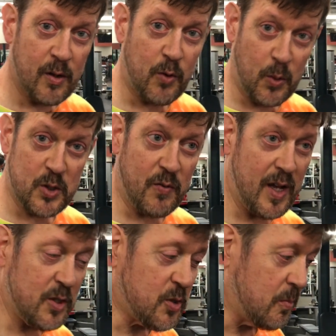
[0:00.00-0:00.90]
of course, have
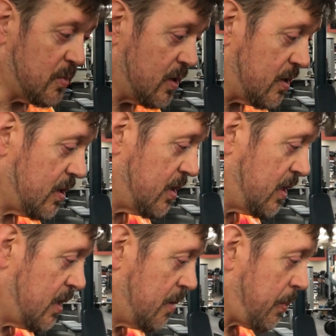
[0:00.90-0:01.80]
had some
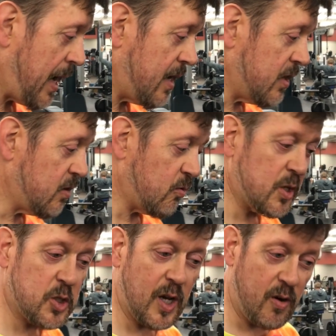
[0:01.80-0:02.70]
pain in the
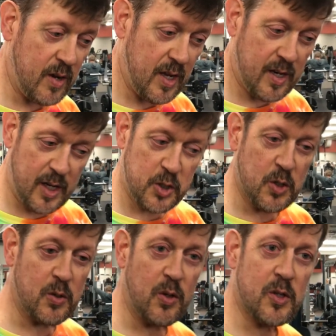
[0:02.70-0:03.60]
wrist area, and I
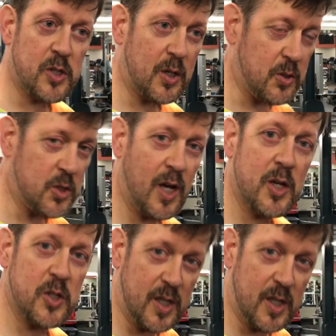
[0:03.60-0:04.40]
showed you this exercise.